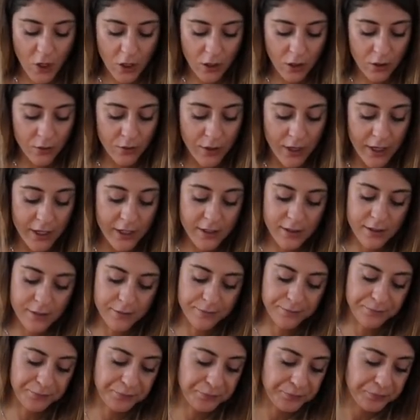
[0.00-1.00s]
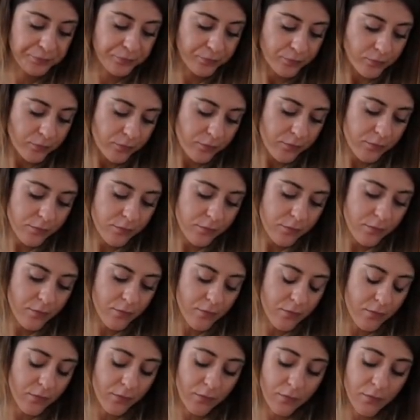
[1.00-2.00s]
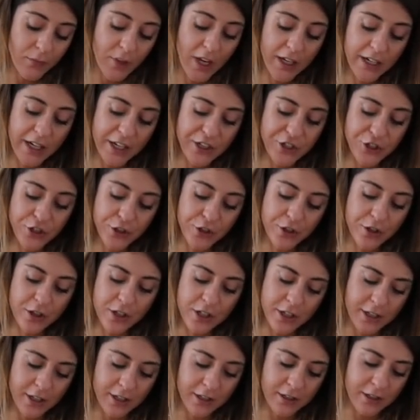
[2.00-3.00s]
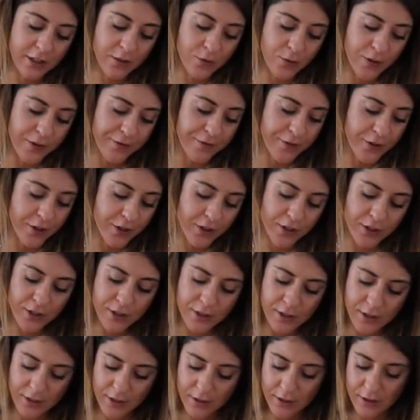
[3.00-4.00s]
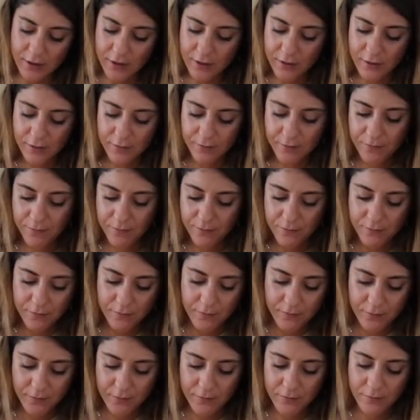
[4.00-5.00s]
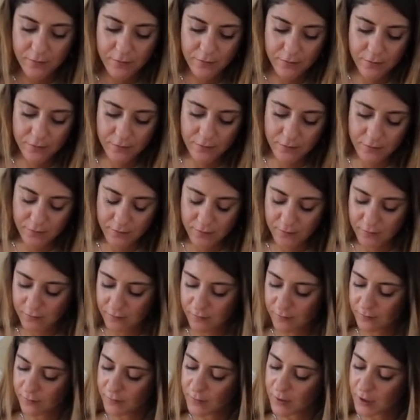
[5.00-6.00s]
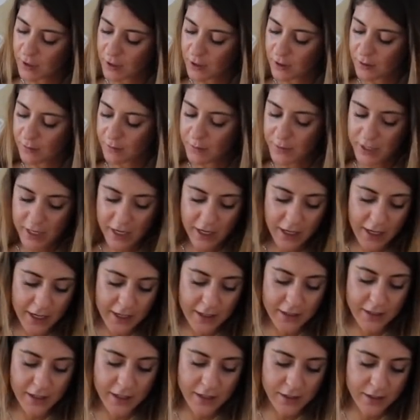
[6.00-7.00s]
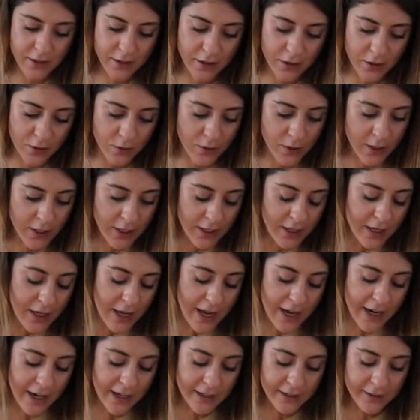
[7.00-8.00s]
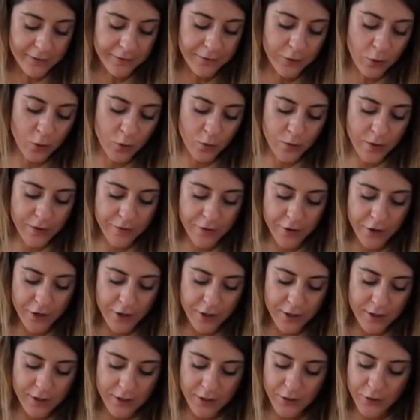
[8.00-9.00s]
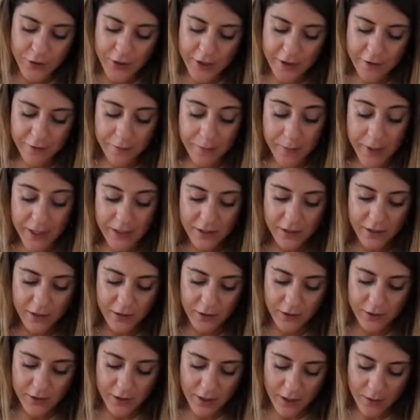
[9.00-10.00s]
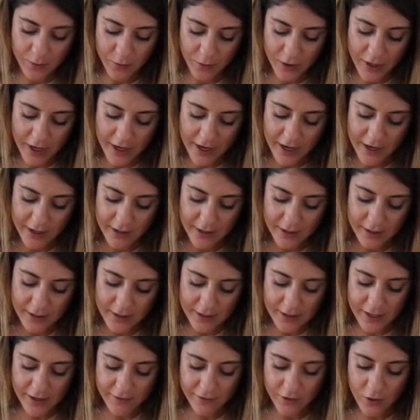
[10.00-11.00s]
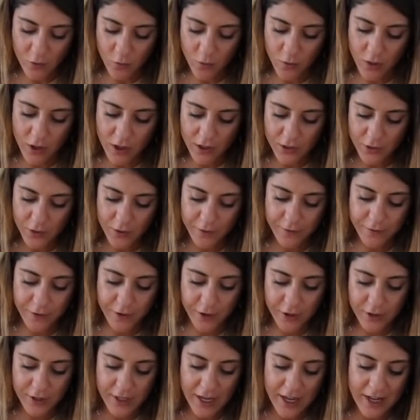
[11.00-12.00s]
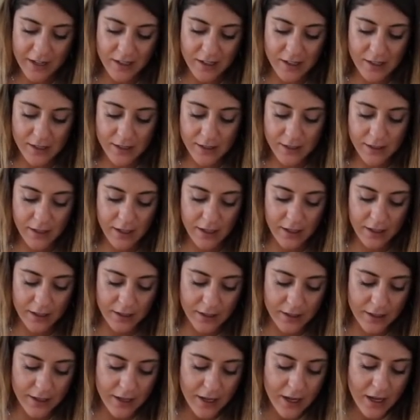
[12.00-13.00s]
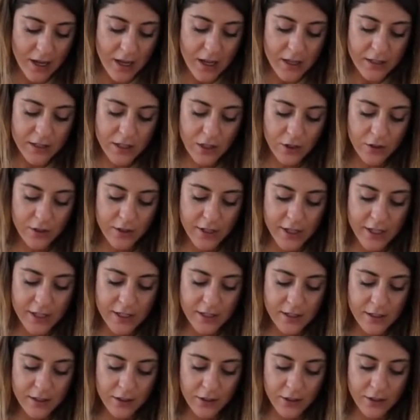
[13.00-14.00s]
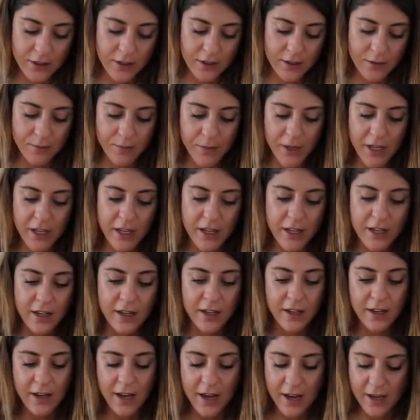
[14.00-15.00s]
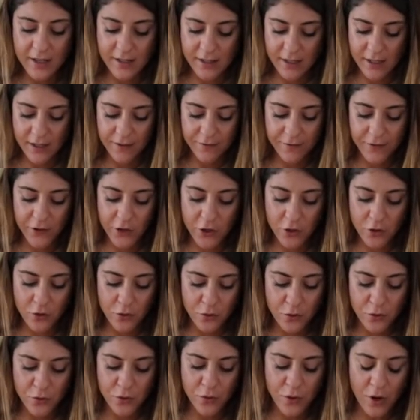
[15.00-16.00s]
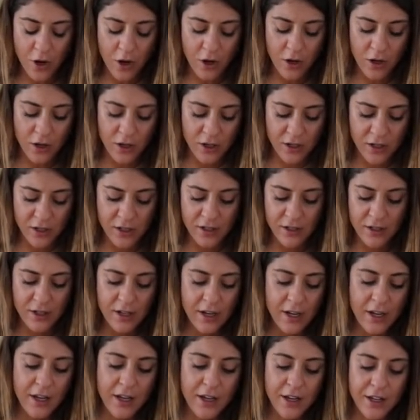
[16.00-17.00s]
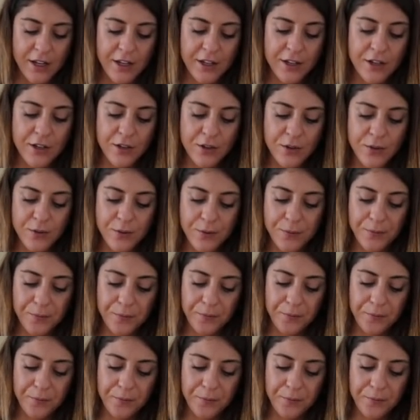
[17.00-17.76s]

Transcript: all right I got your card in the reversed. But I like this though. I got the Fool reverse, the three of pentacles upright, the seven of wands reverse, and the sun. So this looks to me as if you are, you know,